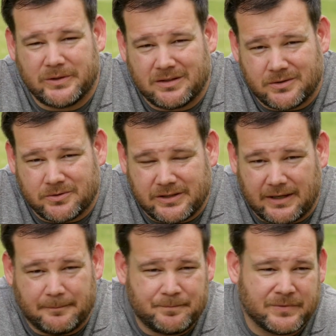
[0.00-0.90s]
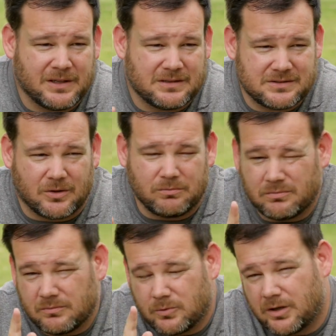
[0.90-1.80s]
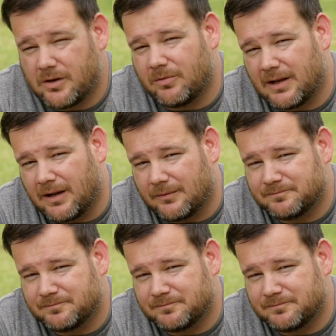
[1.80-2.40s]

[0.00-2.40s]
we can create. So we're going to do that now.